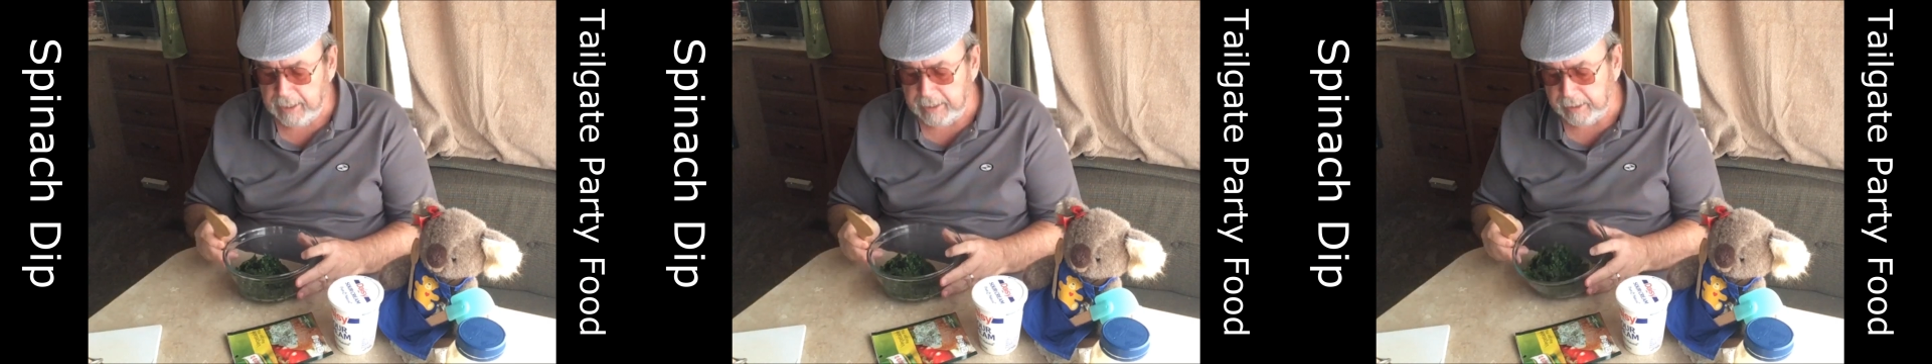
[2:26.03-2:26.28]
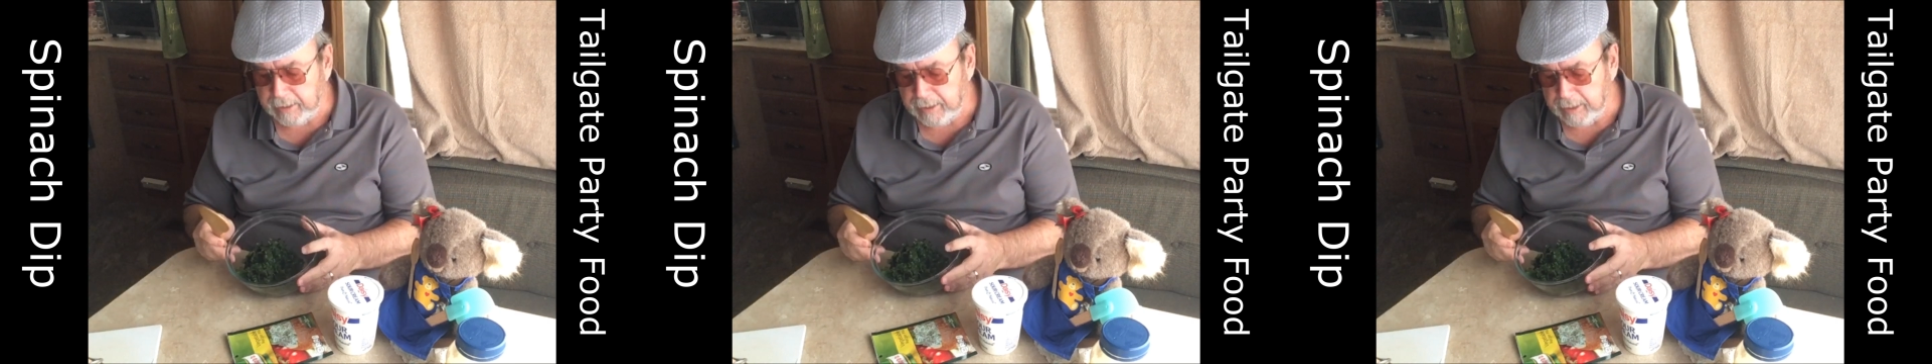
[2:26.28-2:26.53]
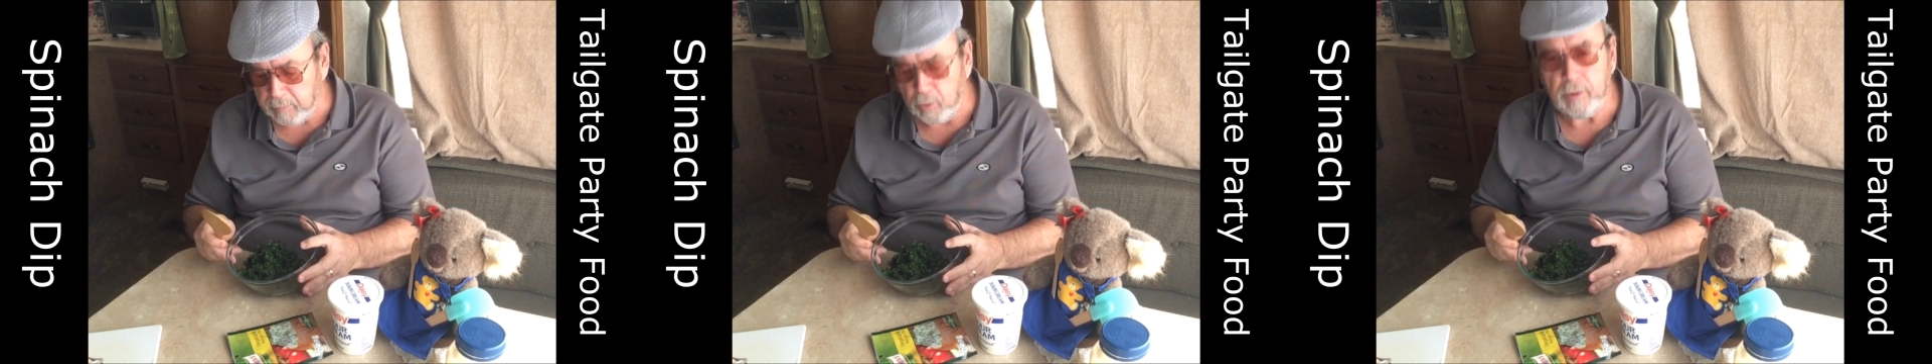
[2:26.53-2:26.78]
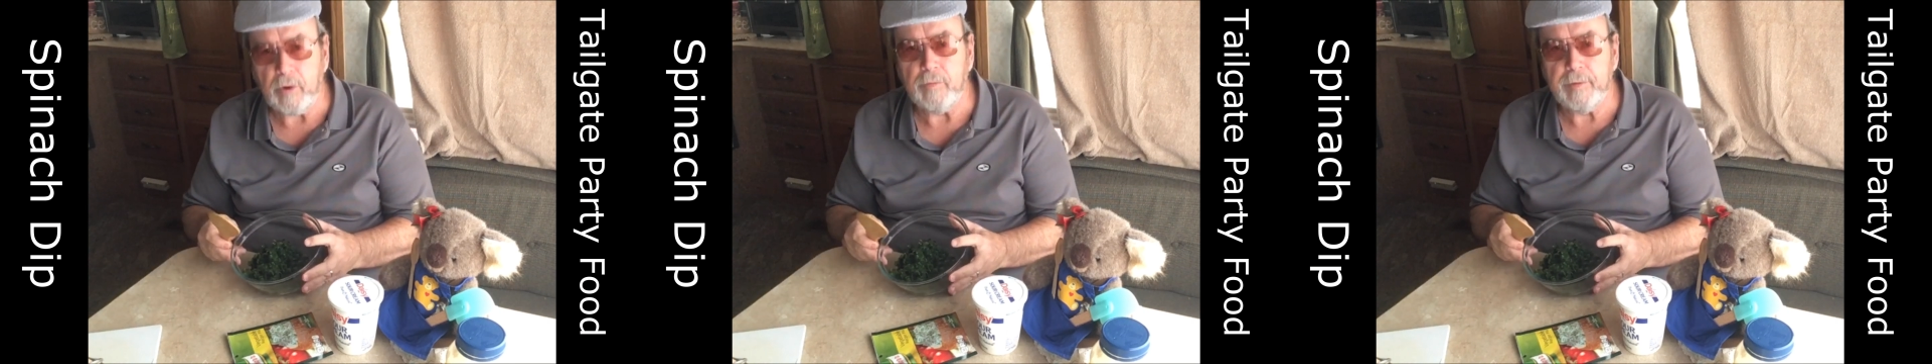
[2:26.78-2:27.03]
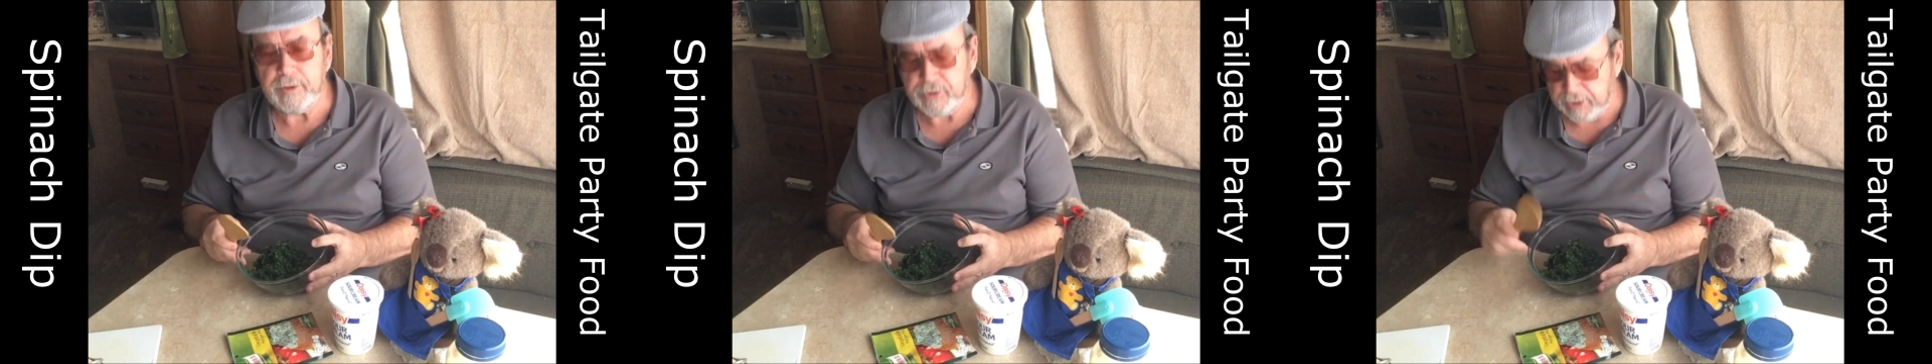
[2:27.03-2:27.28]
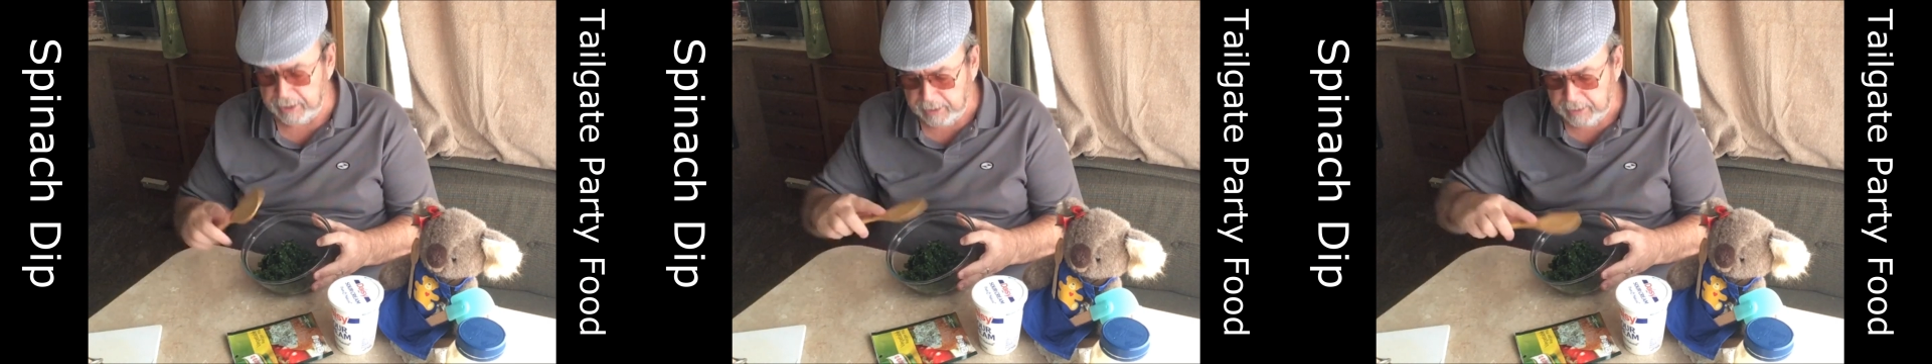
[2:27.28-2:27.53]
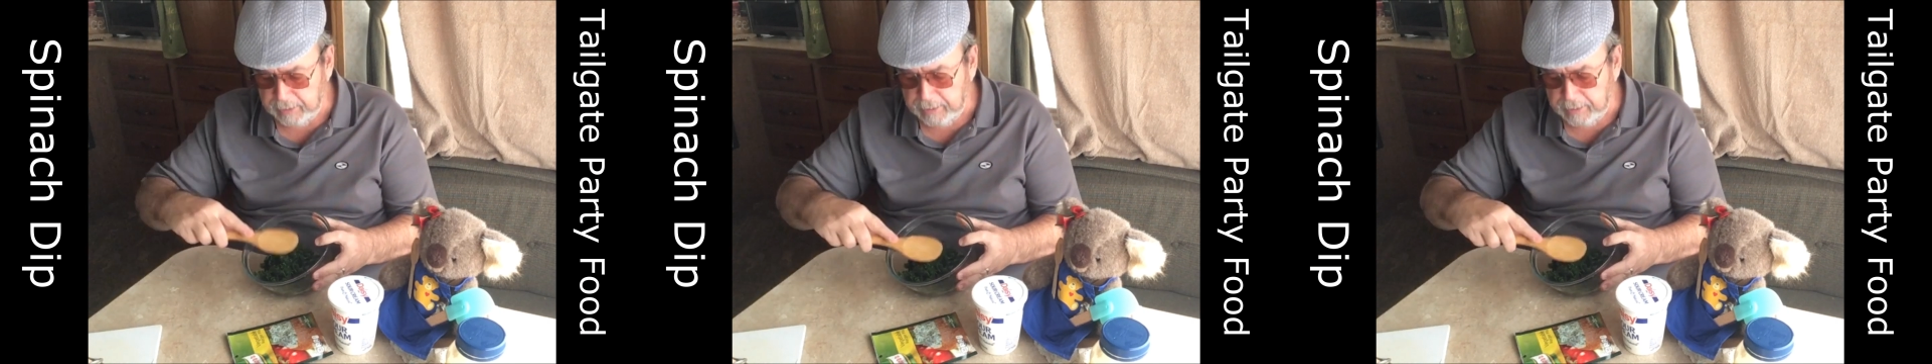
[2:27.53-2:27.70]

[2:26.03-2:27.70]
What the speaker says: and a cutting board over the sink,